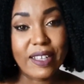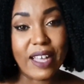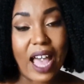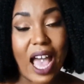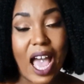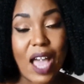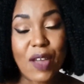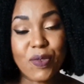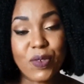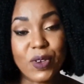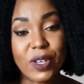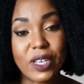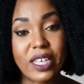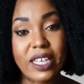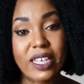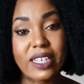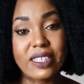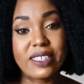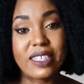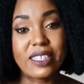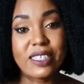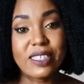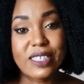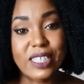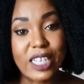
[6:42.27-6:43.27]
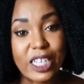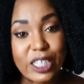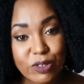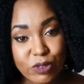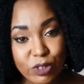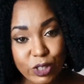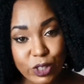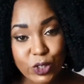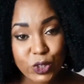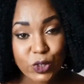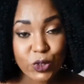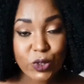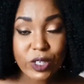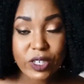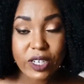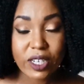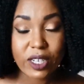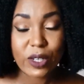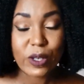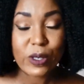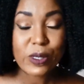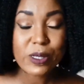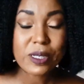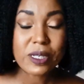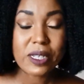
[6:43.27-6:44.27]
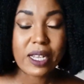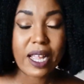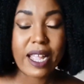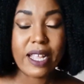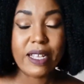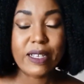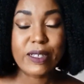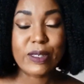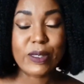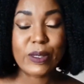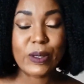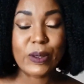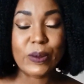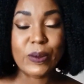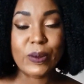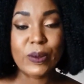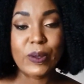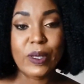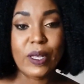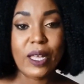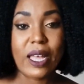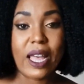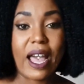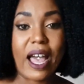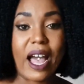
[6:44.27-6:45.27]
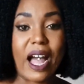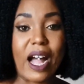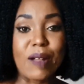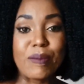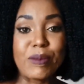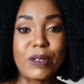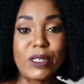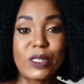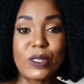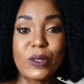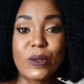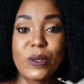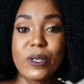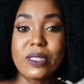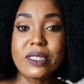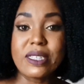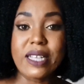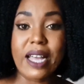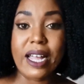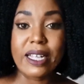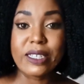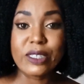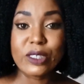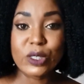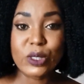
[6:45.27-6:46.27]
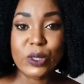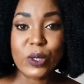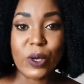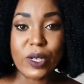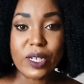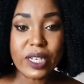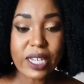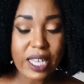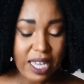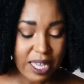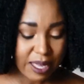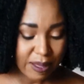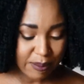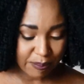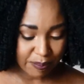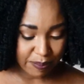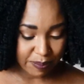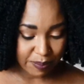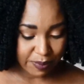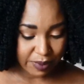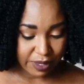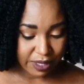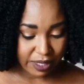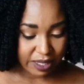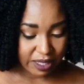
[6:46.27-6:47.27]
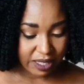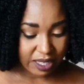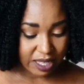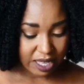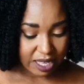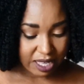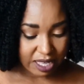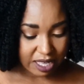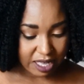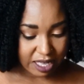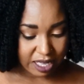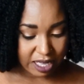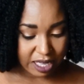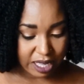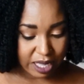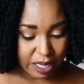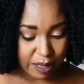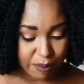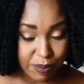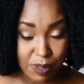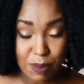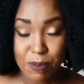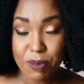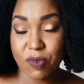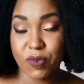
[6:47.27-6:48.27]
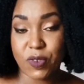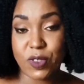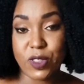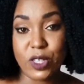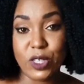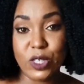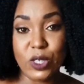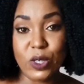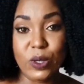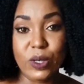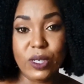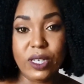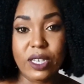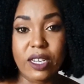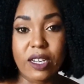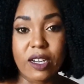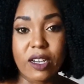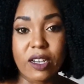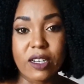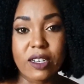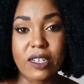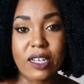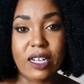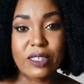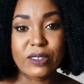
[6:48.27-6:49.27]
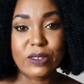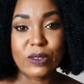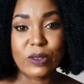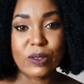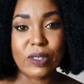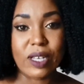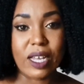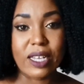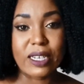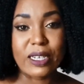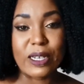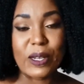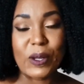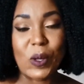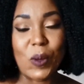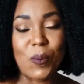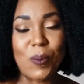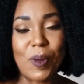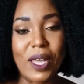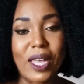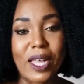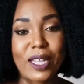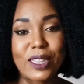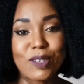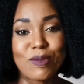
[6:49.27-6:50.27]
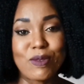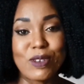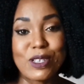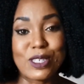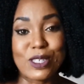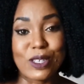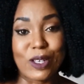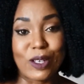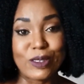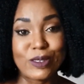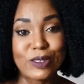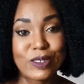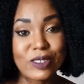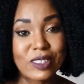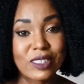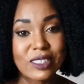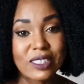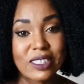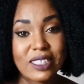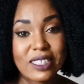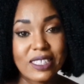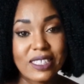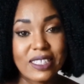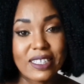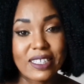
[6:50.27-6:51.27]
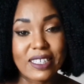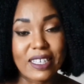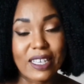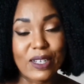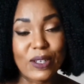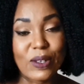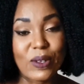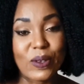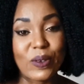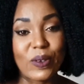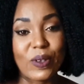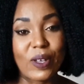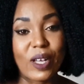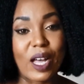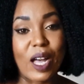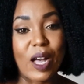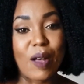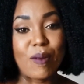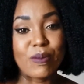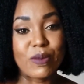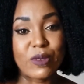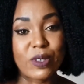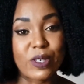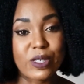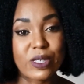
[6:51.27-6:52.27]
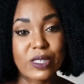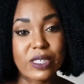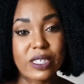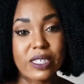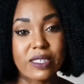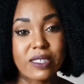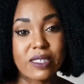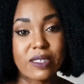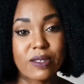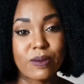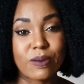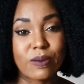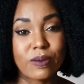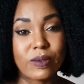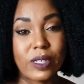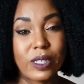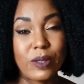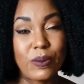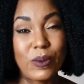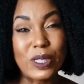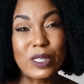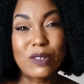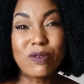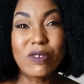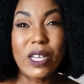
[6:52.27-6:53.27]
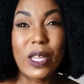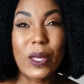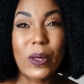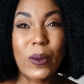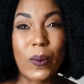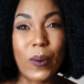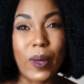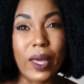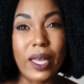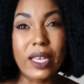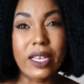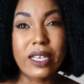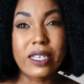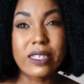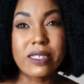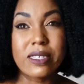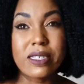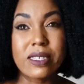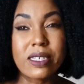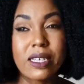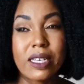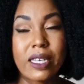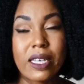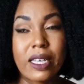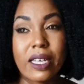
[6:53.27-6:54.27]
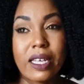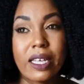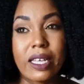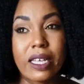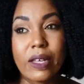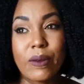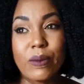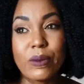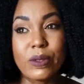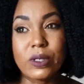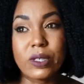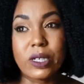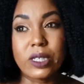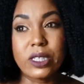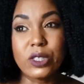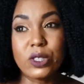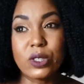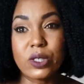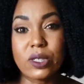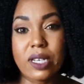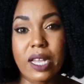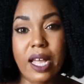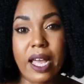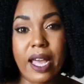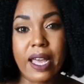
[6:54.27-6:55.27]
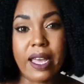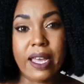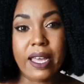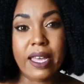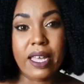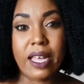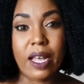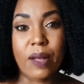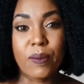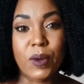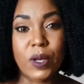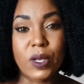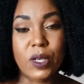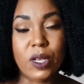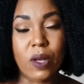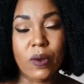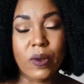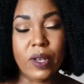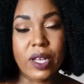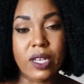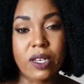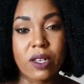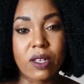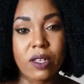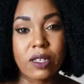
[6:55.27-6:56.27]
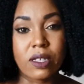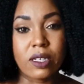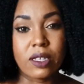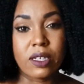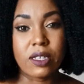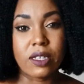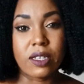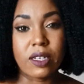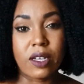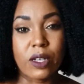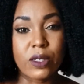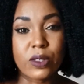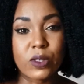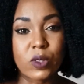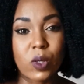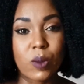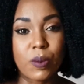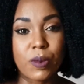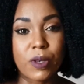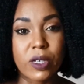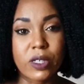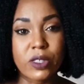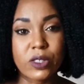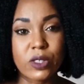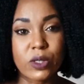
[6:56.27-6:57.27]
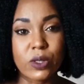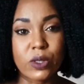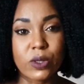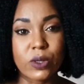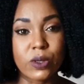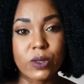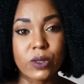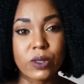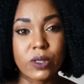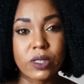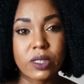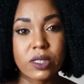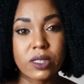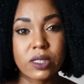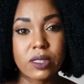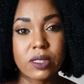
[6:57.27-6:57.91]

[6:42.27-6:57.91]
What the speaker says: African ancestry tree looks like. So I'll be doing that shortly, maybe for the new year. I'll do that, and I hope I get the results, you know, just as well. It wasn't really quick because it was done in July and we're now in October, so